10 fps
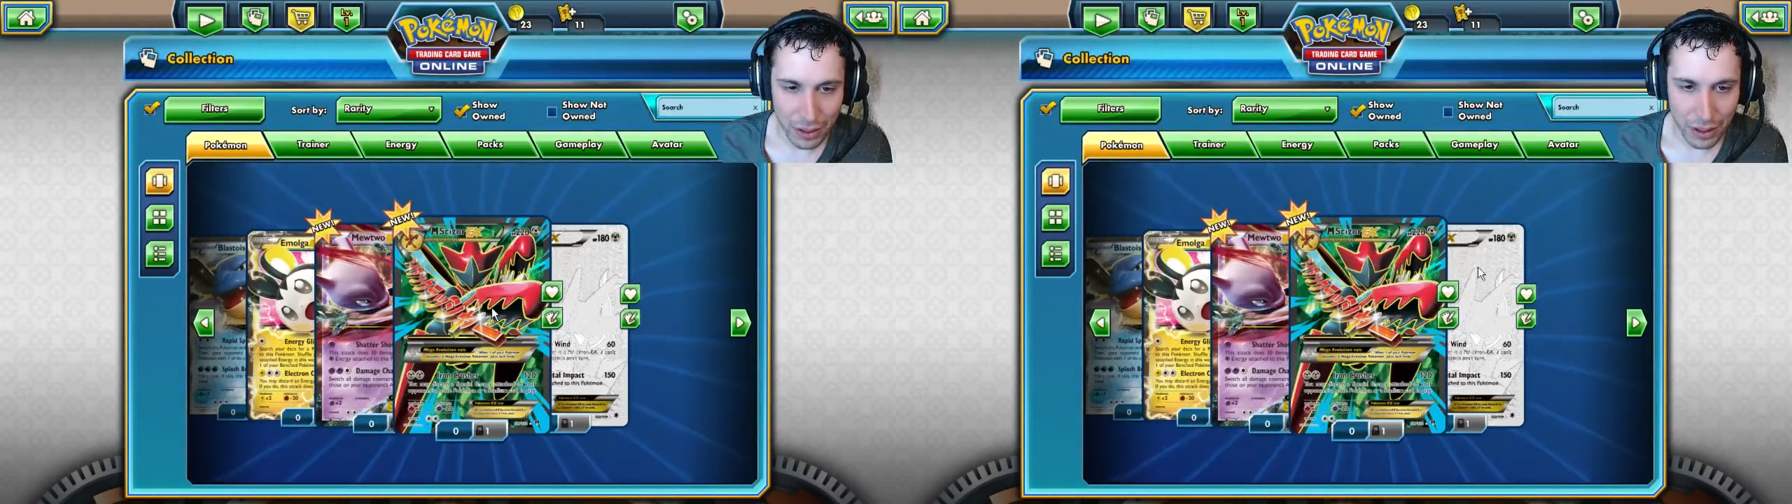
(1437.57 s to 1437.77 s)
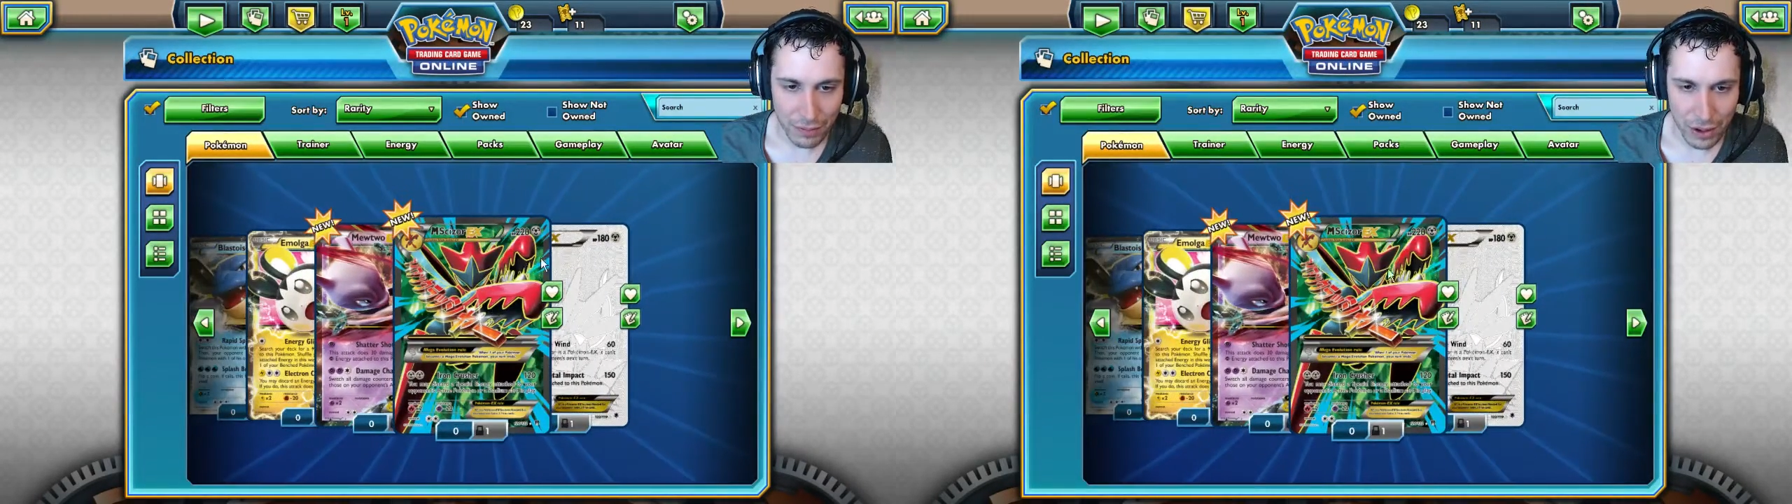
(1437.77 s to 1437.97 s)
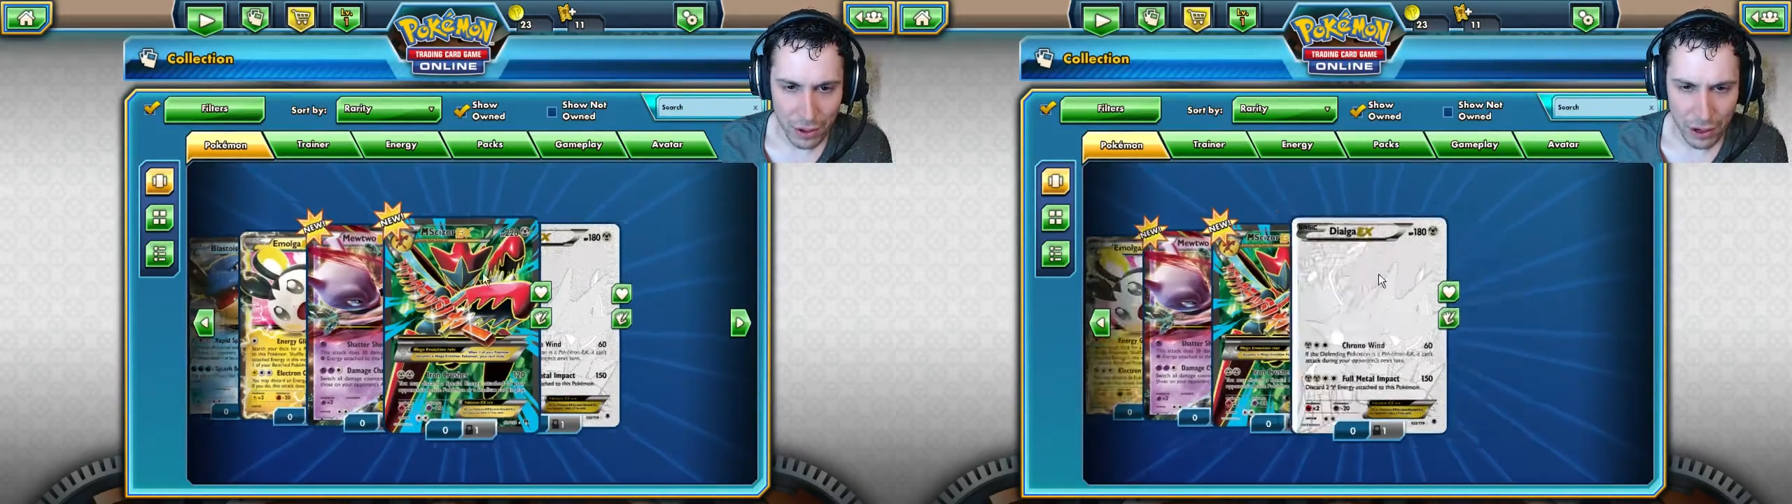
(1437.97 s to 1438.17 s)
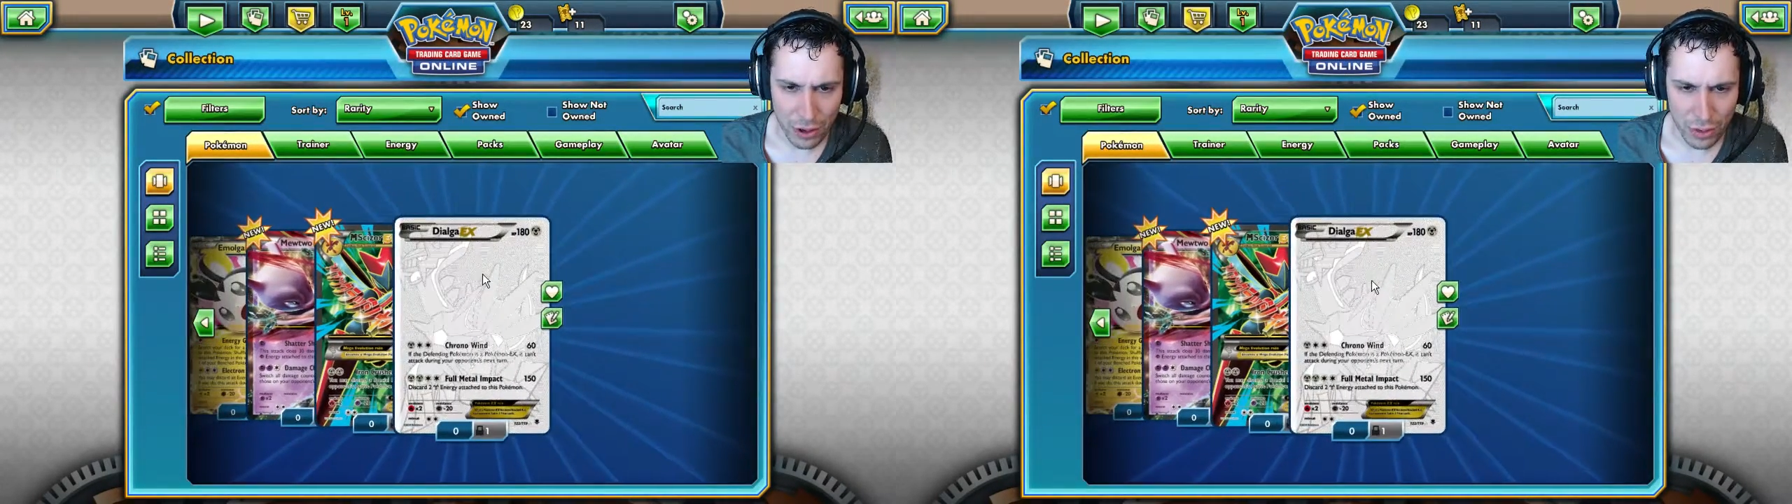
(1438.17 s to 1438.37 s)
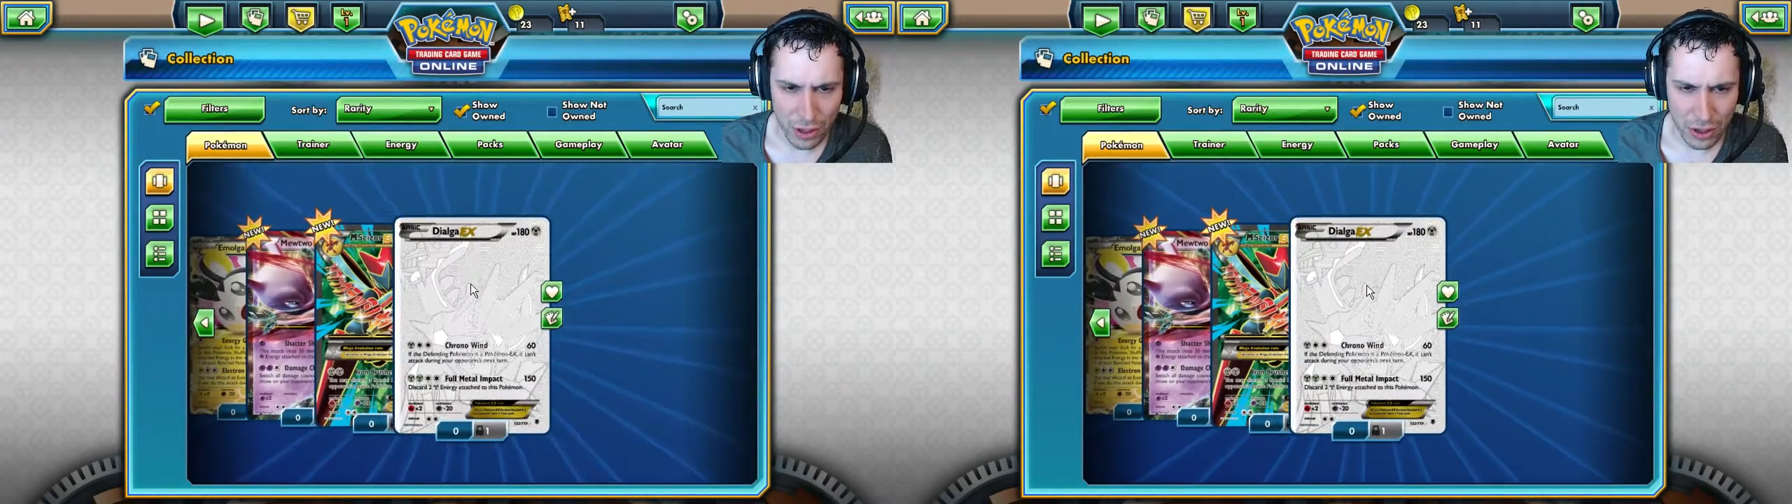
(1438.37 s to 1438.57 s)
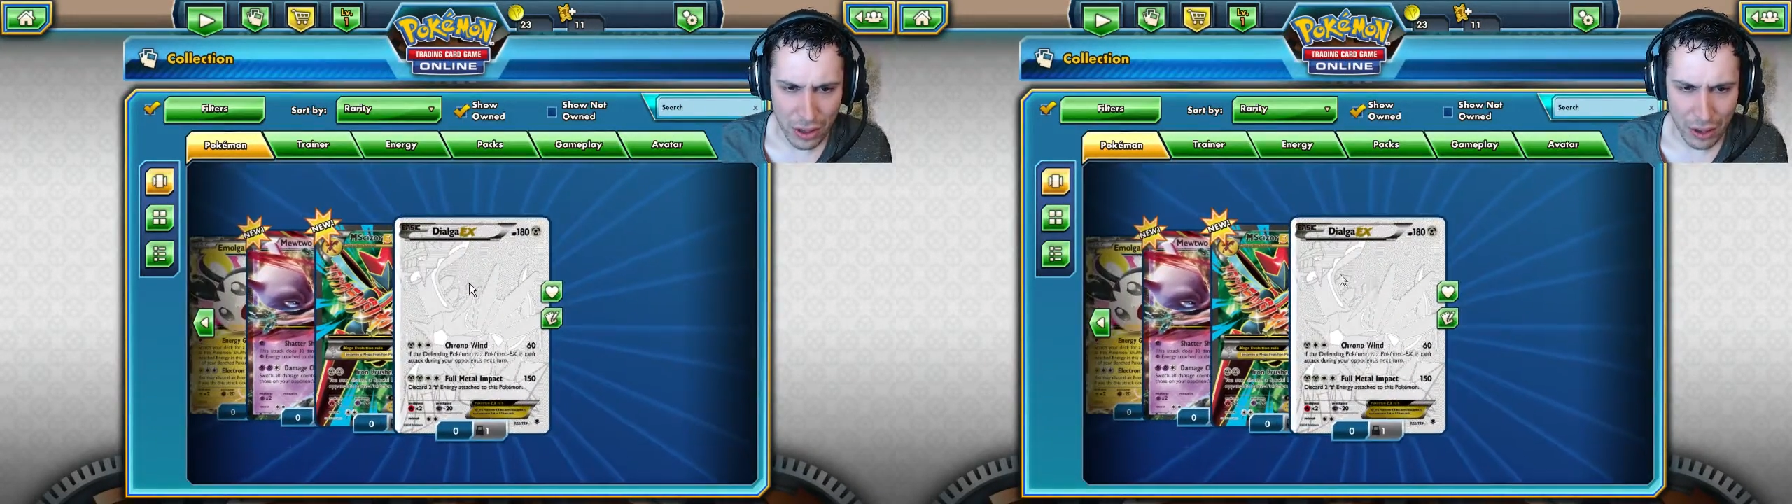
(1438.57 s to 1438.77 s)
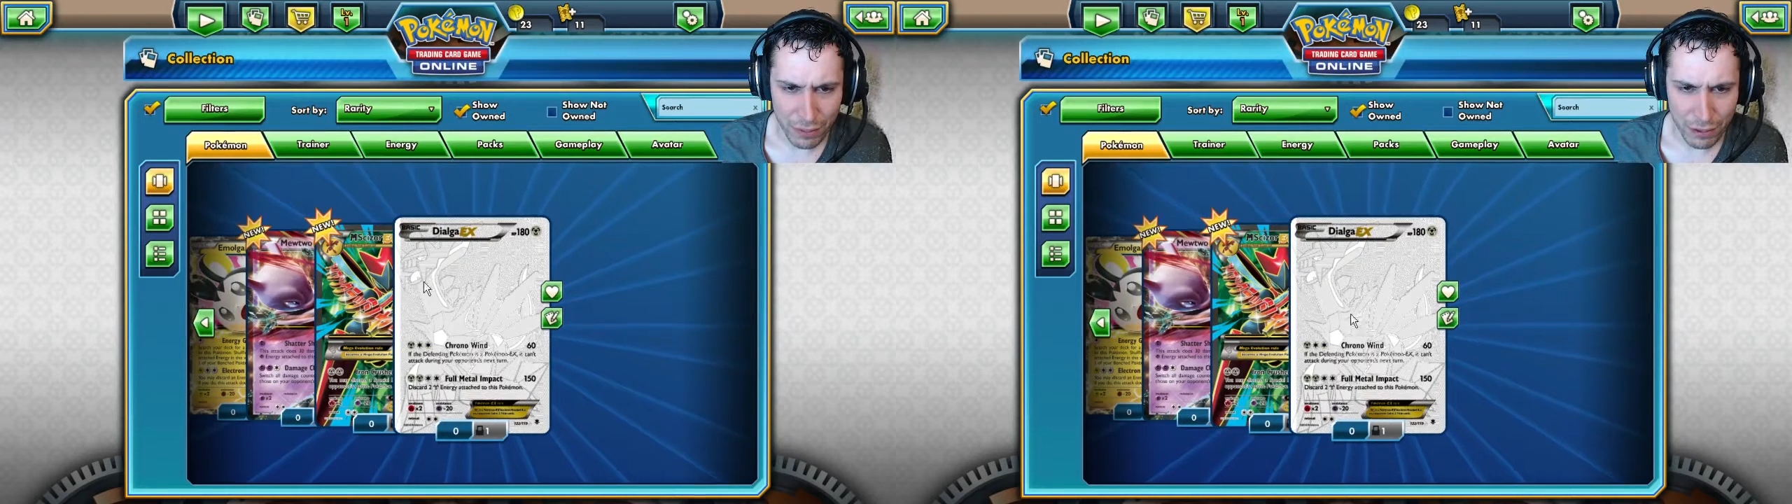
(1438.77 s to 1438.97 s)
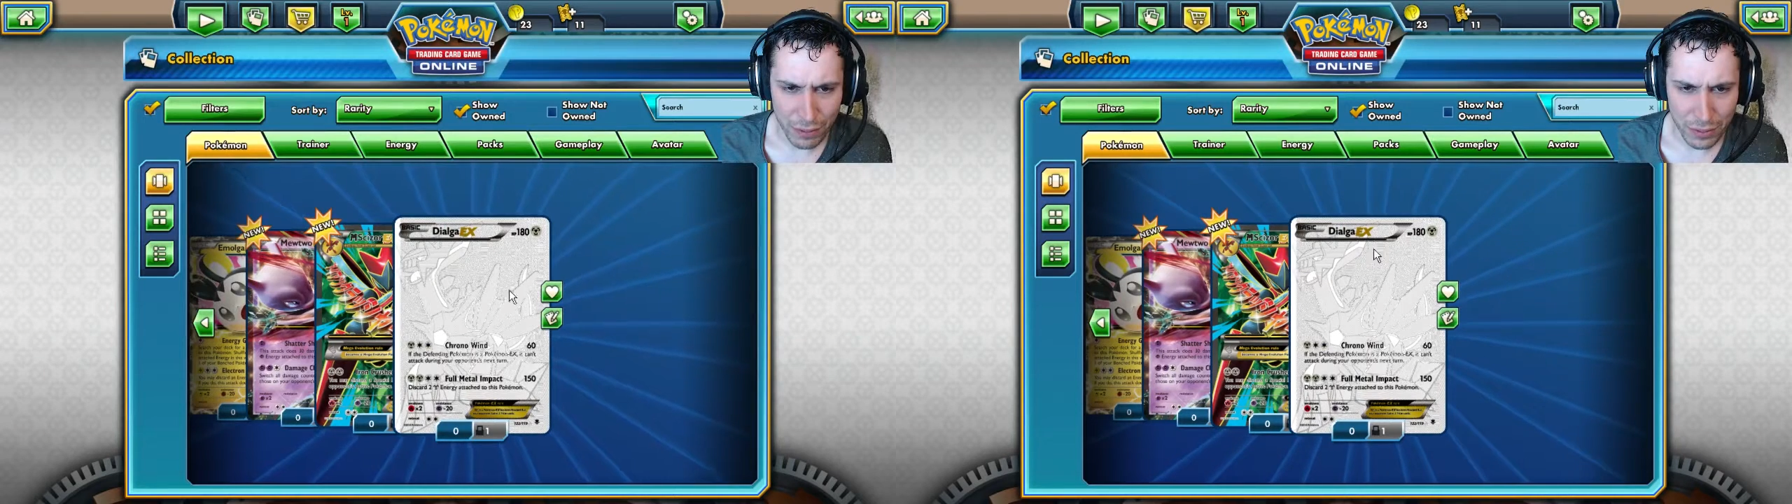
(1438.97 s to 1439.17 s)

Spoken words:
If anyone knows where you got that from,